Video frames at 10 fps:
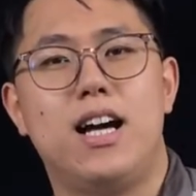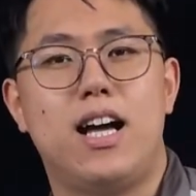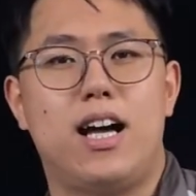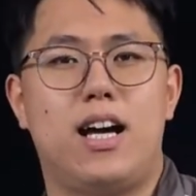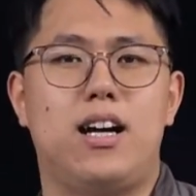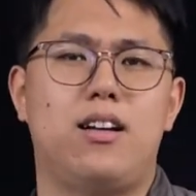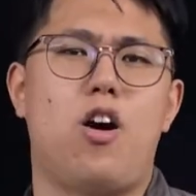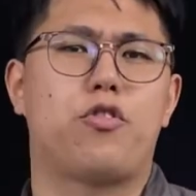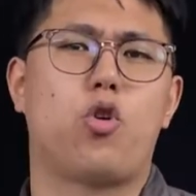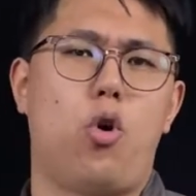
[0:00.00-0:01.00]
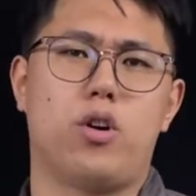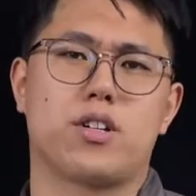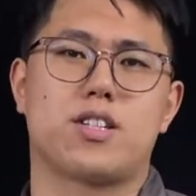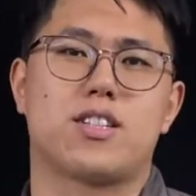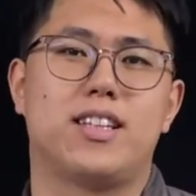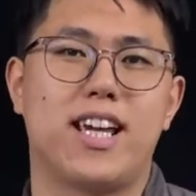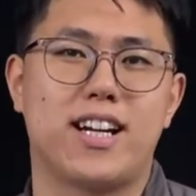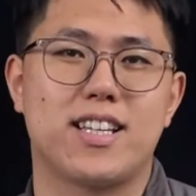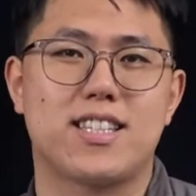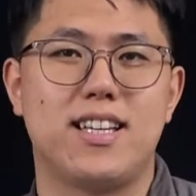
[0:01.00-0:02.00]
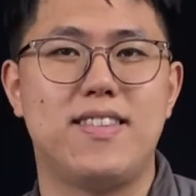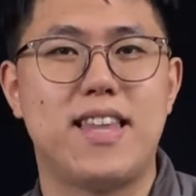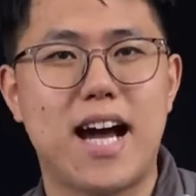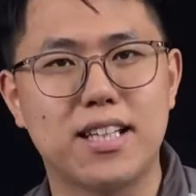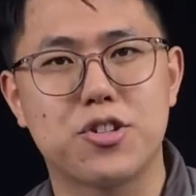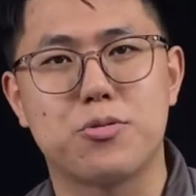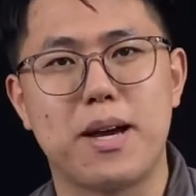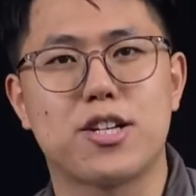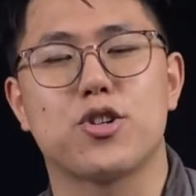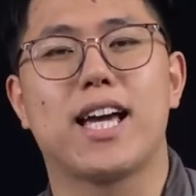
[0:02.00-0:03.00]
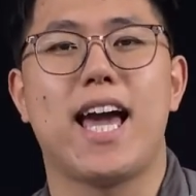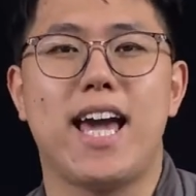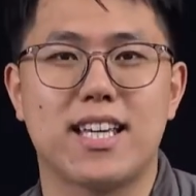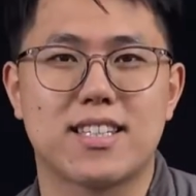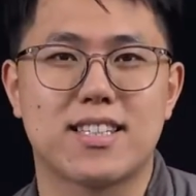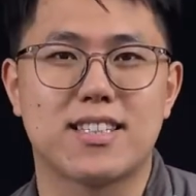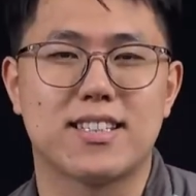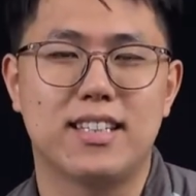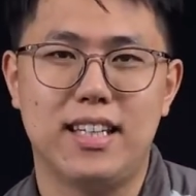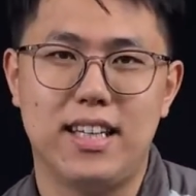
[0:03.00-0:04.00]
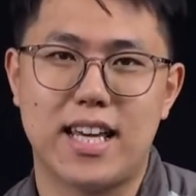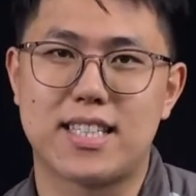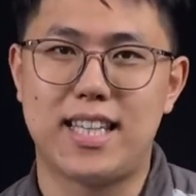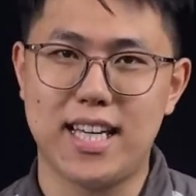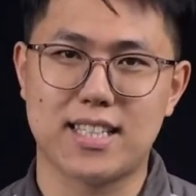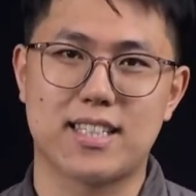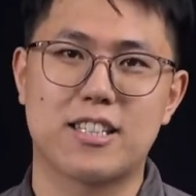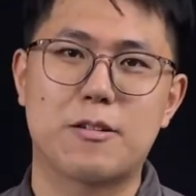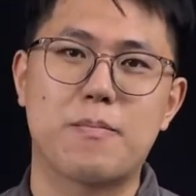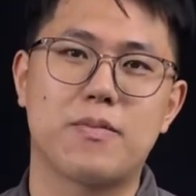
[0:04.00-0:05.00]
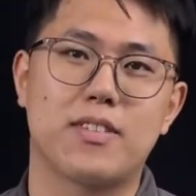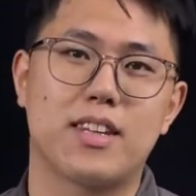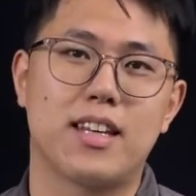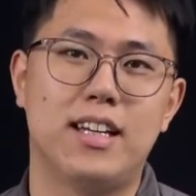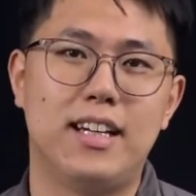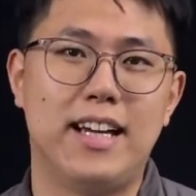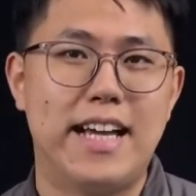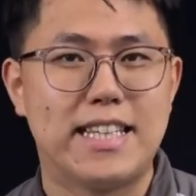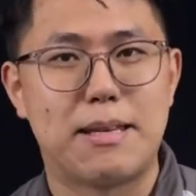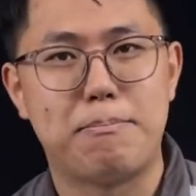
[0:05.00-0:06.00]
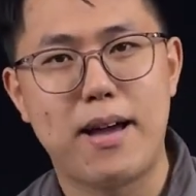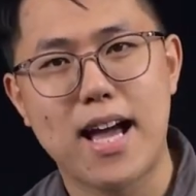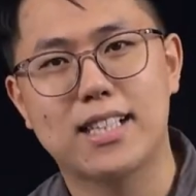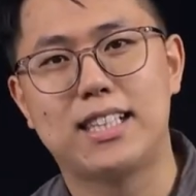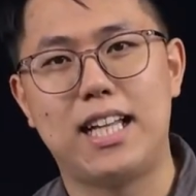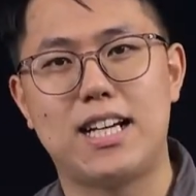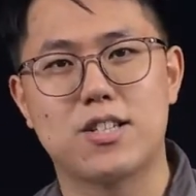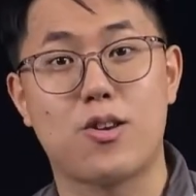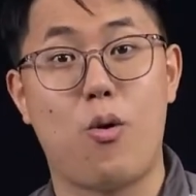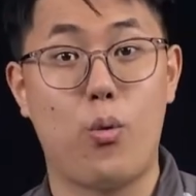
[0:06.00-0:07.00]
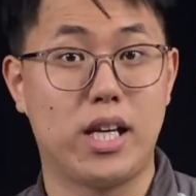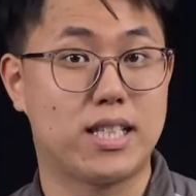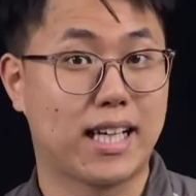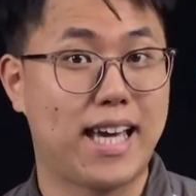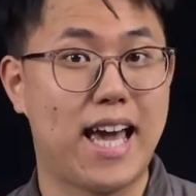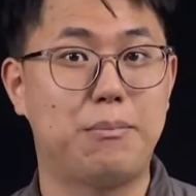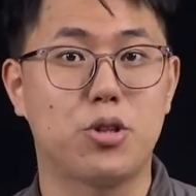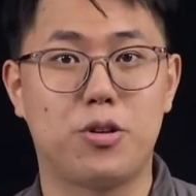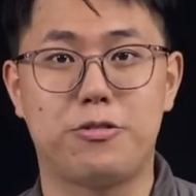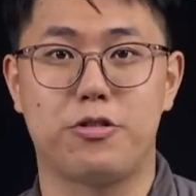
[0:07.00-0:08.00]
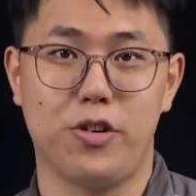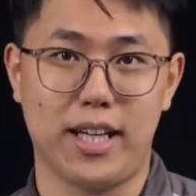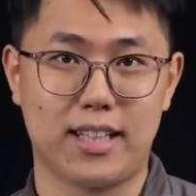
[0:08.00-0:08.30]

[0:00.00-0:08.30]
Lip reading: Of course, there is another special case. It's this: the back glass with the camera frame.